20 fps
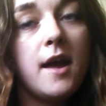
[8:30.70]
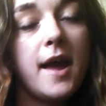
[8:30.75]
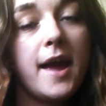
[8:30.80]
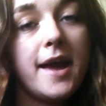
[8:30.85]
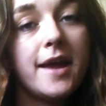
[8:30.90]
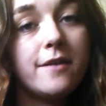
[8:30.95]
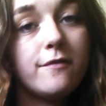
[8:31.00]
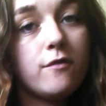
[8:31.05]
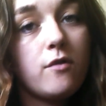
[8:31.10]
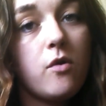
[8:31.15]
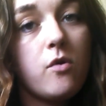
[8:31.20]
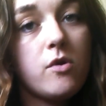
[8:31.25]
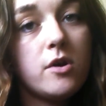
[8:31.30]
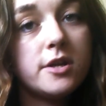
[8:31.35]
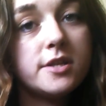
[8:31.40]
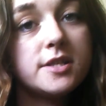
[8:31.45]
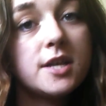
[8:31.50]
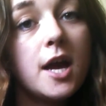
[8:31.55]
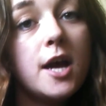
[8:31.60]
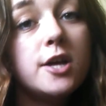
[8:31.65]
And of
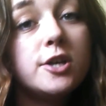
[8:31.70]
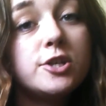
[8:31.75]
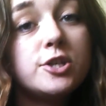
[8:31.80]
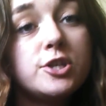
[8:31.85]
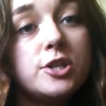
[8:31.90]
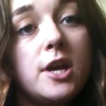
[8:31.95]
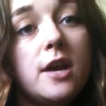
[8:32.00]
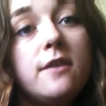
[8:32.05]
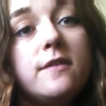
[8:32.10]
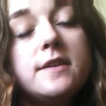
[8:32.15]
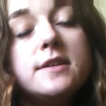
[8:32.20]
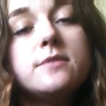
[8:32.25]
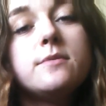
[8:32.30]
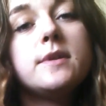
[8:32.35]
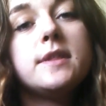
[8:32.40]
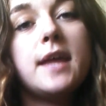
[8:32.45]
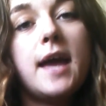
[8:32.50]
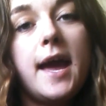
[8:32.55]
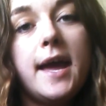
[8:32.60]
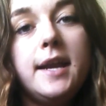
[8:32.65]
course, share this
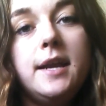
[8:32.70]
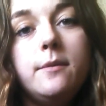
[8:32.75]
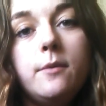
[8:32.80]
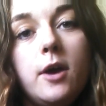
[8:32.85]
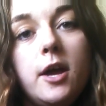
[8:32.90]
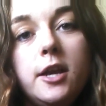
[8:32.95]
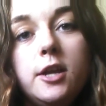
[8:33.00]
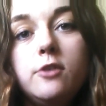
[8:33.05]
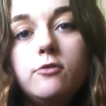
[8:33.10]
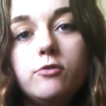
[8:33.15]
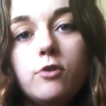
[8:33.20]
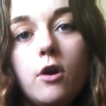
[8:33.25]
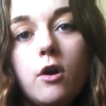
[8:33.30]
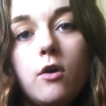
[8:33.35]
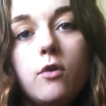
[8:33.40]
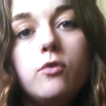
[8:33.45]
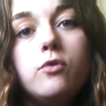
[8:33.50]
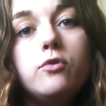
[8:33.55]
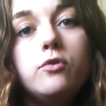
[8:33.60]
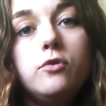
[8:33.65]
with anyone you
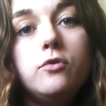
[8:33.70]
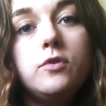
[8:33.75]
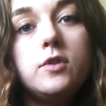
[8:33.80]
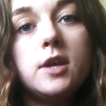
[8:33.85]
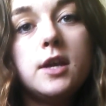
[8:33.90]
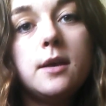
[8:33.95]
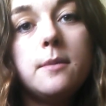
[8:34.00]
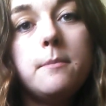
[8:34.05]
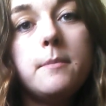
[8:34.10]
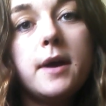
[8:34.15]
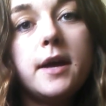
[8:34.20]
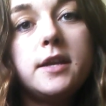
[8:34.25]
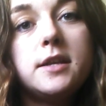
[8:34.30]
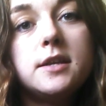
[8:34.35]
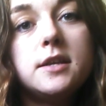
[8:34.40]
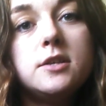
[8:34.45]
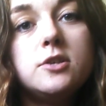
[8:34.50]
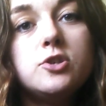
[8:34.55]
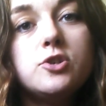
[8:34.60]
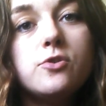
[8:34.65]
know who you think might
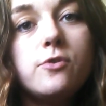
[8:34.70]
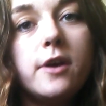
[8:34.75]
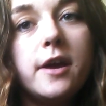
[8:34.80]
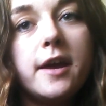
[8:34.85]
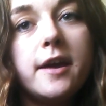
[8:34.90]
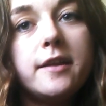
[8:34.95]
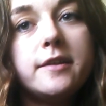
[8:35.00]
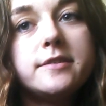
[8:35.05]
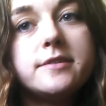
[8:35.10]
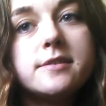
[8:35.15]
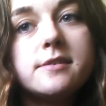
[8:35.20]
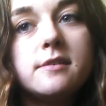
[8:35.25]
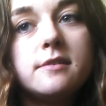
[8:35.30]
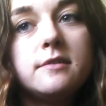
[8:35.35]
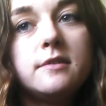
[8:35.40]
enjoy it.